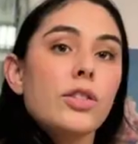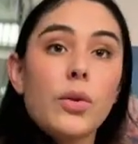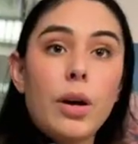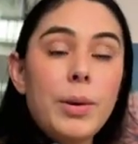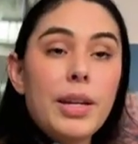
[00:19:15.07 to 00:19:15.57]

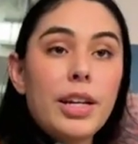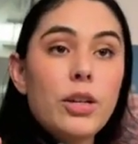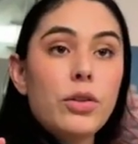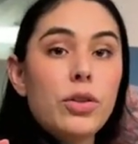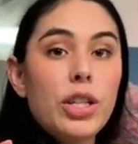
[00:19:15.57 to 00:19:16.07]
So hubby and I
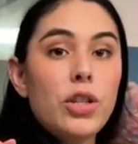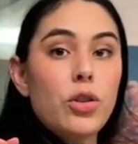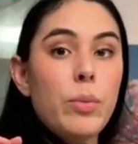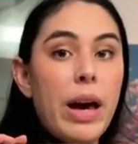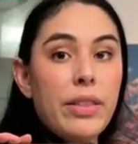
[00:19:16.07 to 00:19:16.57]
usually
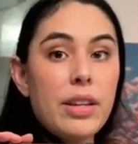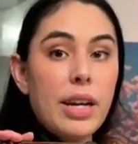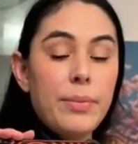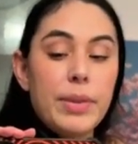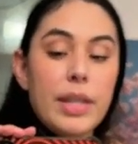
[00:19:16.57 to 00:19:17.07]
do bath
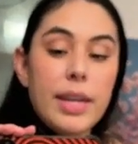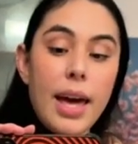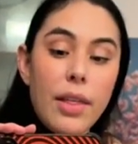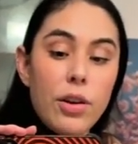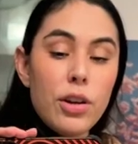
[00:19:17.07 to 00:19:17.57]
time
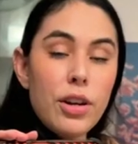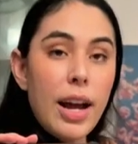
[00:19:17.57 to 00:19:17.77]
together.